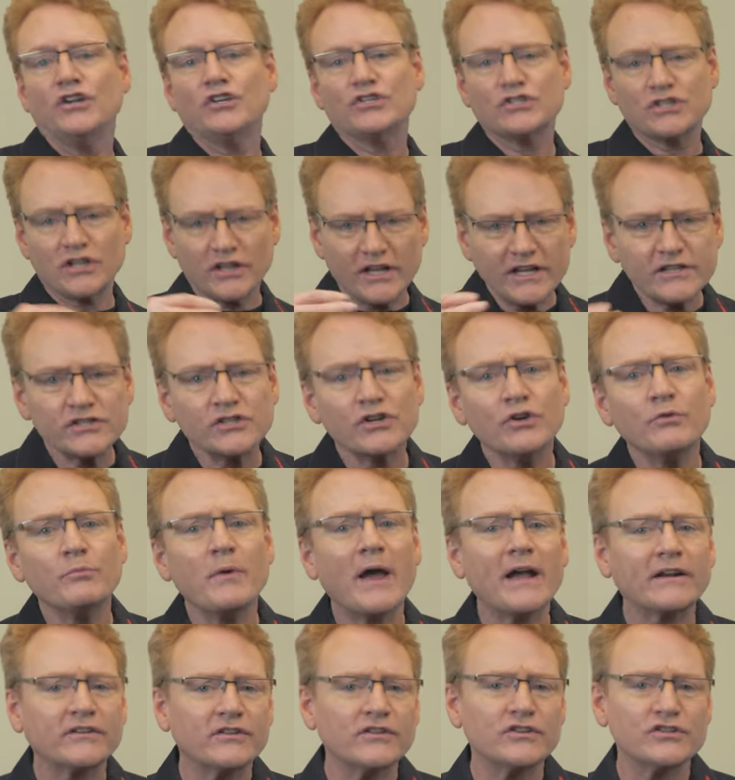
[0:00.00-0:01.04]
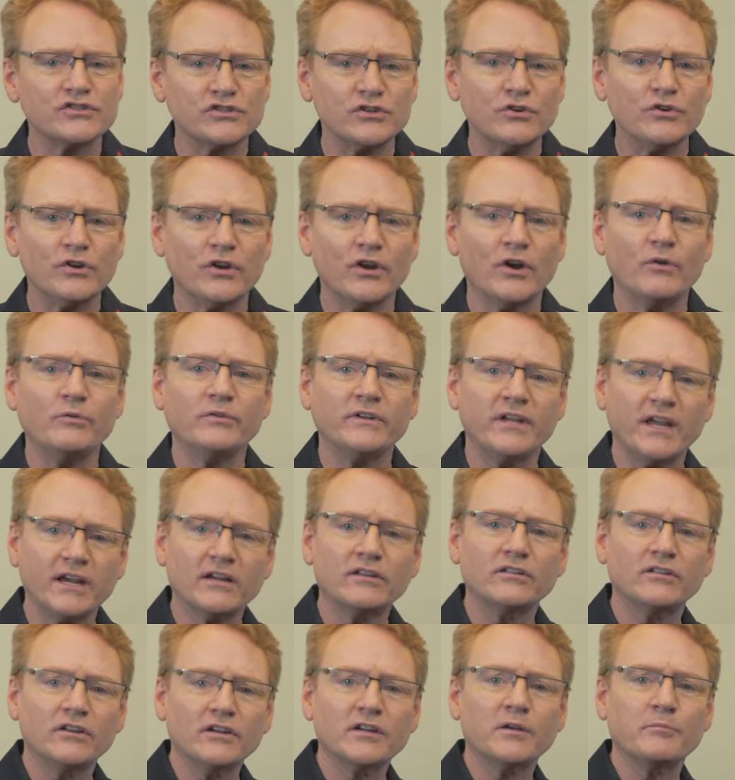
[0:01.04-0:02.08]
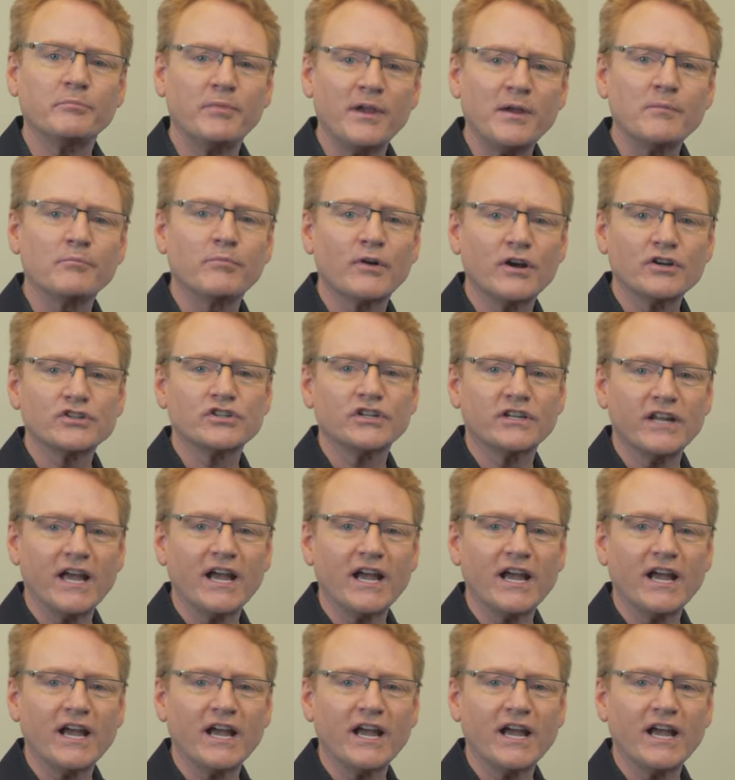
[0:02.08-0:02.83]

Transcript: So let's go back to the studio and take a look at Beam Brush in